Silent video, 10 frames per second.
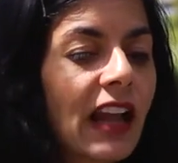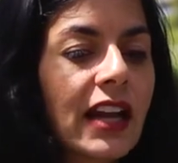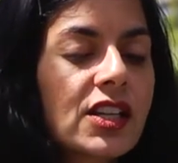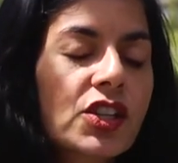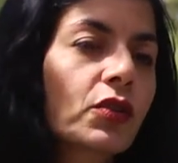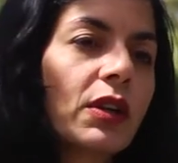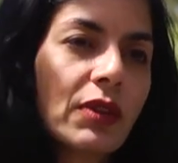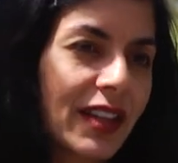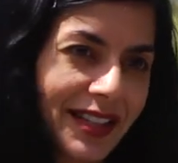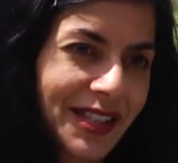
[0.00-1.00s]
I disagree
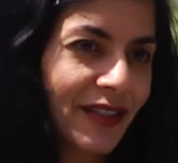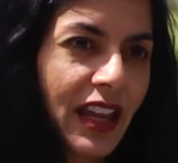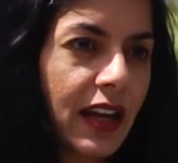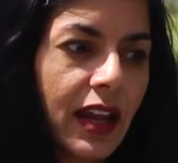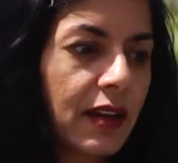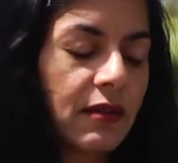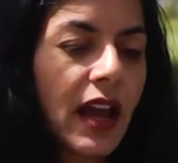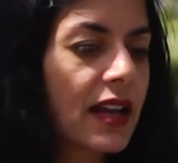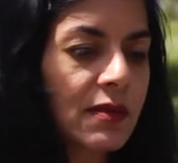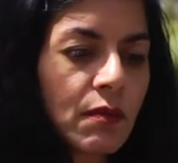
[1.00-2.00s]
with this, and
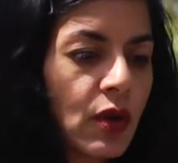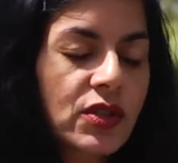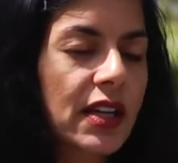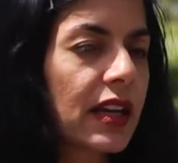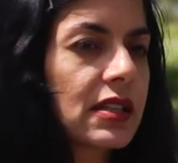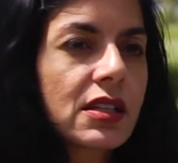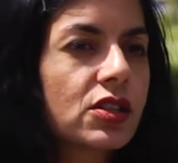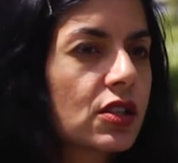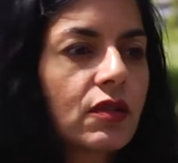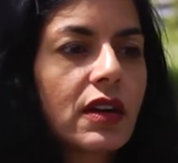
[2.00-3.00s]
as most scientists
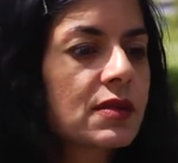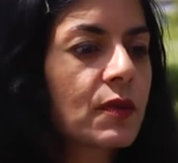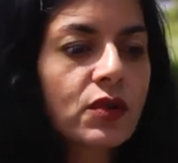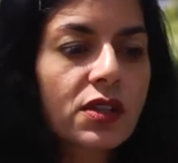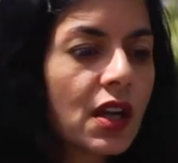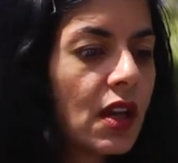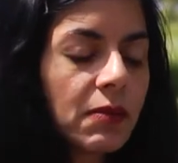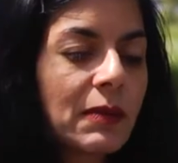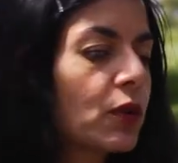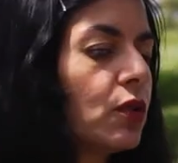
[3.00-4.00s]
do, as most
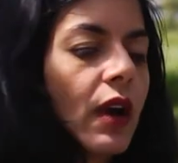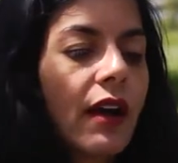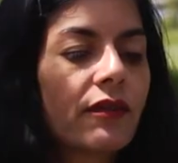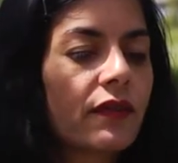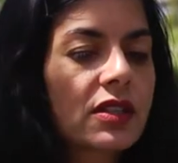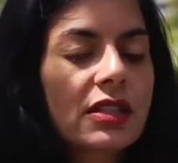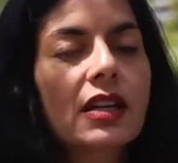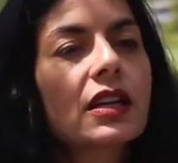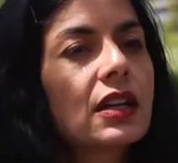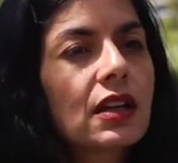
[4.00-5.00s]
people who have
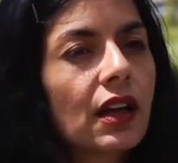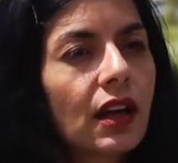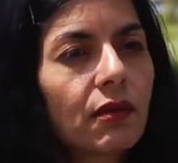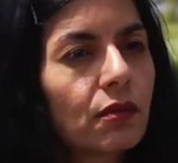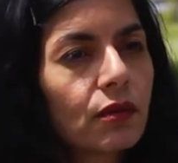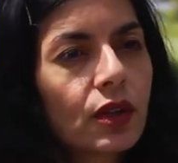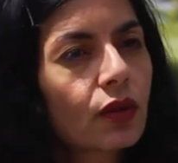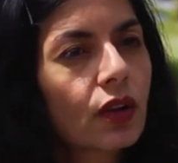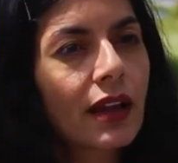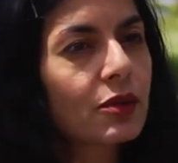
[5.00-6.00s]
studied
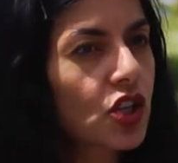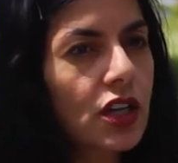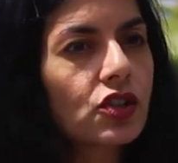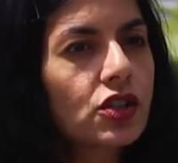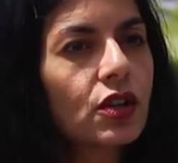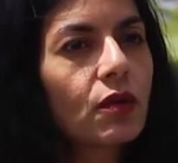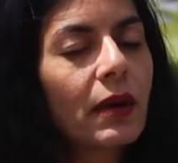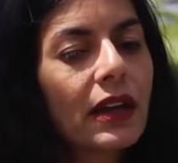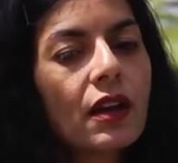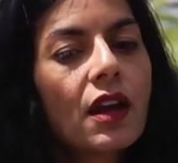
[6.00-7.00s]
climate change do.
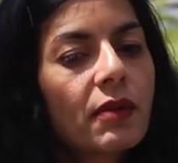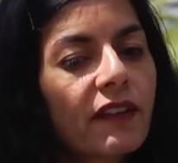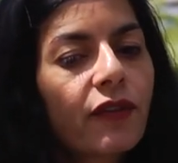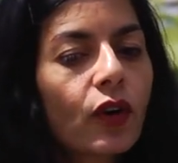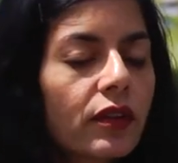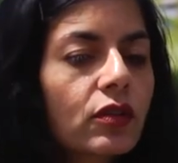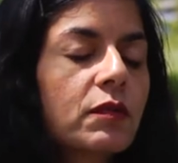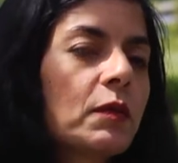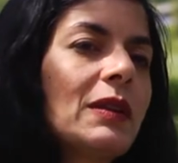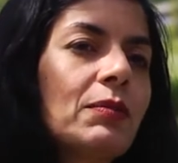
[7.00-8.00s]
But for the
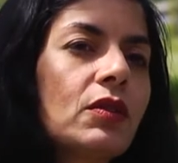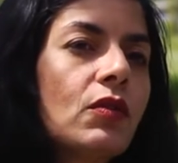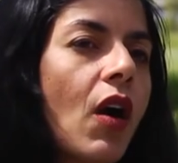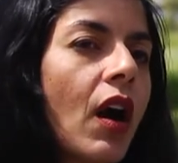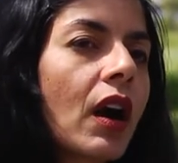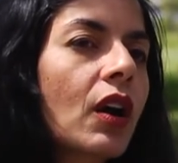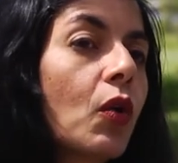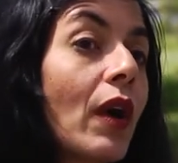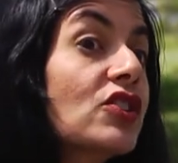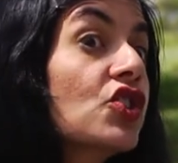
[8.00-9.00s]
group of people who are
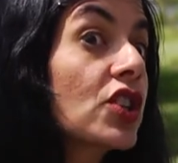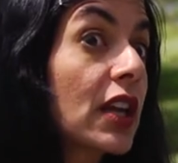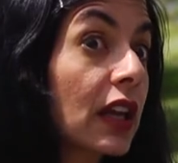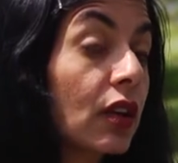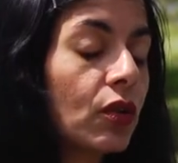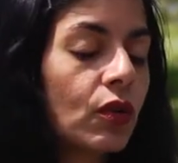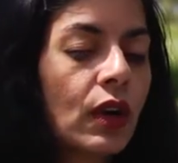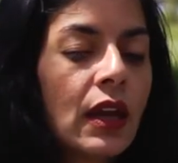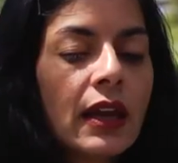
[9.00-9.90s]
questioning, who